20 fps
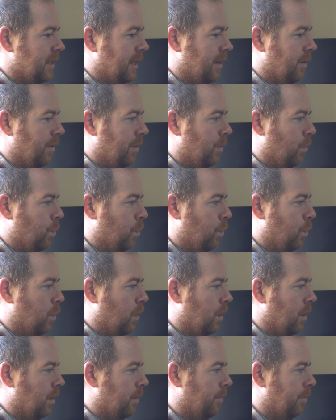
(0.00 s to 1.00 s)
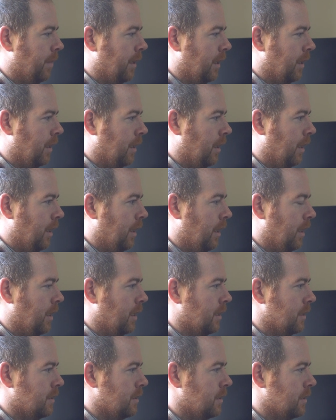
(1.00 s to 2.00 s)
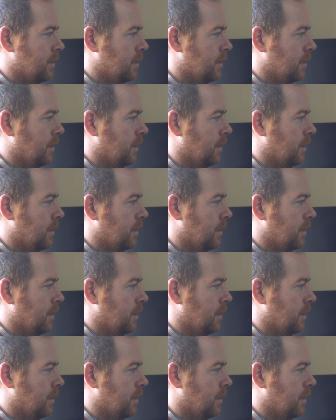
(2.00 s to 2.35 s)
out in one big hiss,